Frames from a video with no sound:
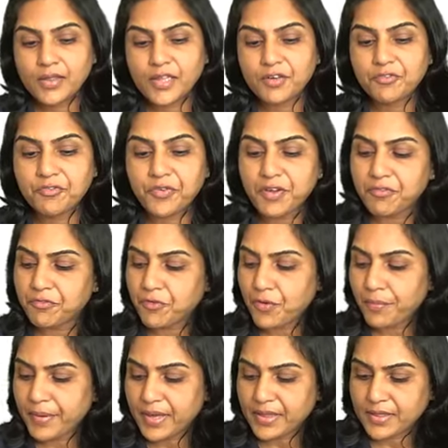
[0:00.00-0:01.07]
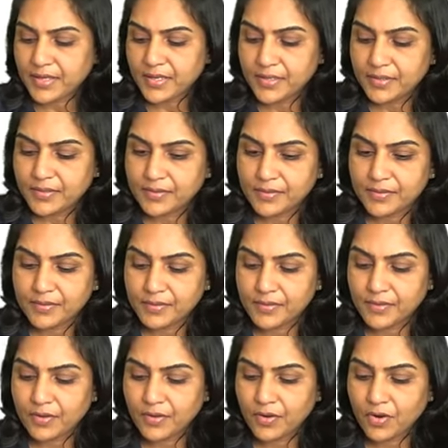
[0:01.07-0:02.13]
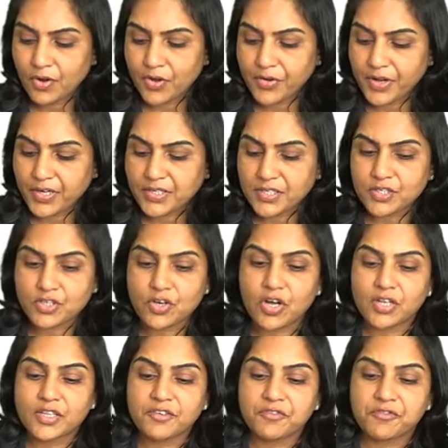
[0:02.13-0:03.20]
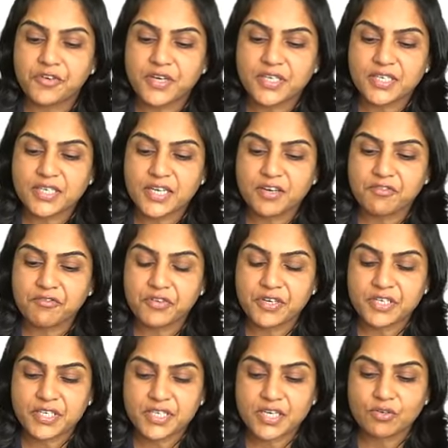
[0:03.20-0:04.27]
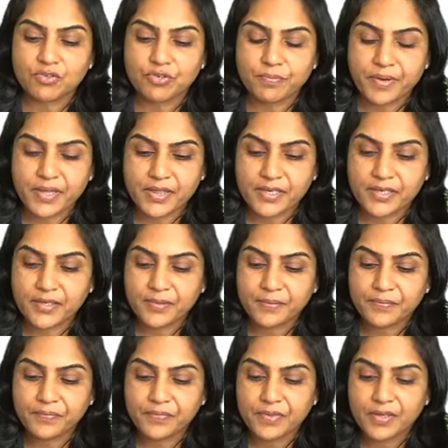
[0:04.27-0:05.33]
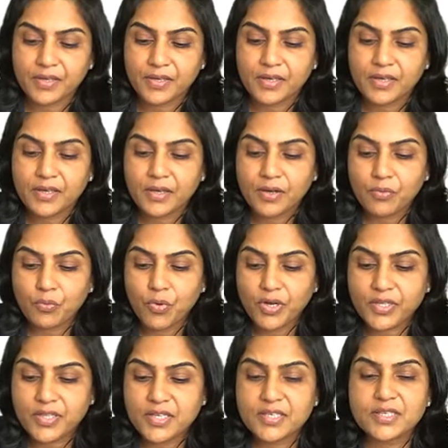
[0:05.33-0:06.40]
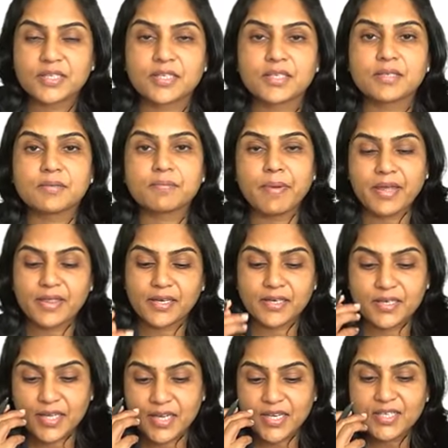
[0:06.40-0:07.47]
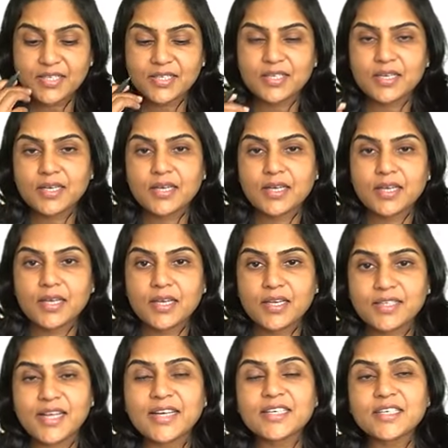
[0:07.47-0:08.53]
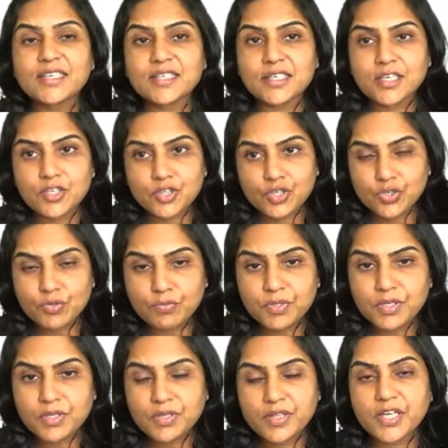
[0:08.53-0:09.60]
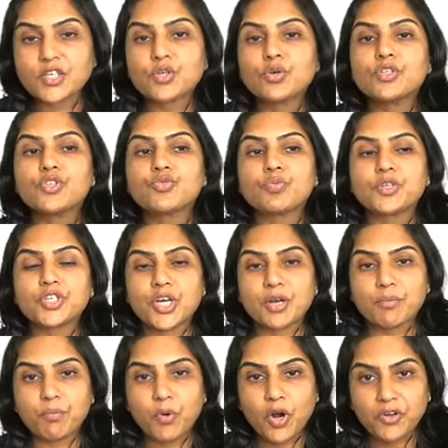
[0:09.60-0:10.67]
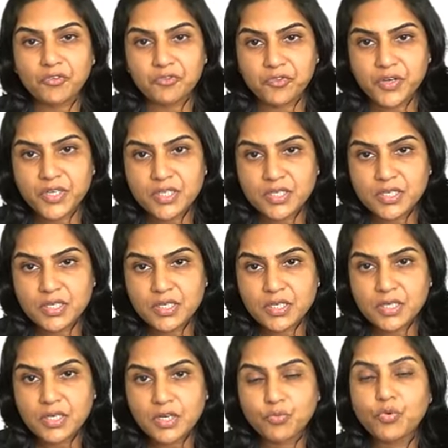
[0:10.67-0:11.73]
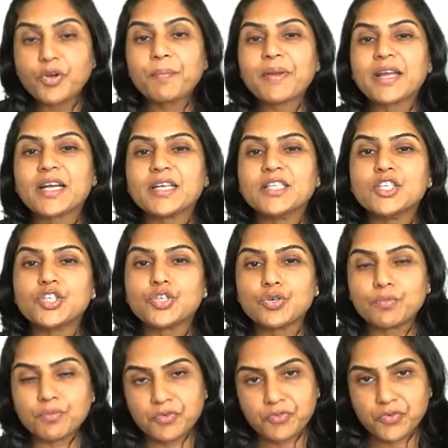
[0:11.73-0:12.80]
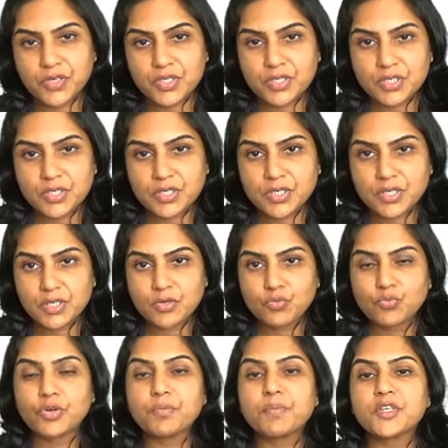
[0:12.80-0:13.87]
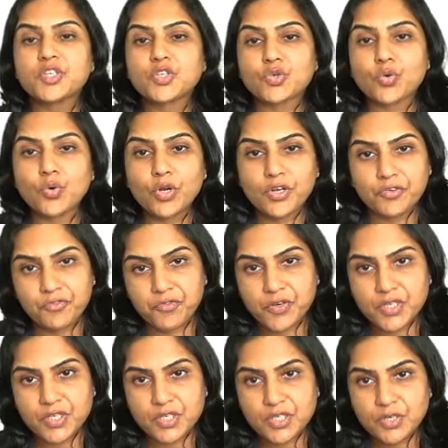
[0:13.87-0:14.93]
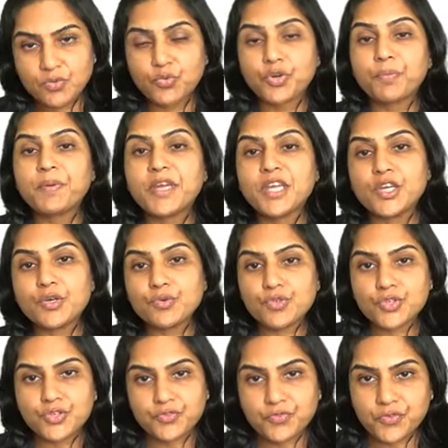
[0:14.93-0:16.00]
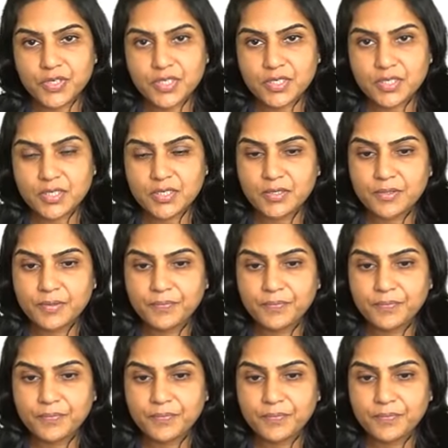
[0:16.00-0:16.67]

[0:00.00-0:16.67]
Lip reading: the FIFO method, or it is called the first in, first out method. What this method is that it is assumed that goods which are bought first would be consumed first, would be sold first, would be used first.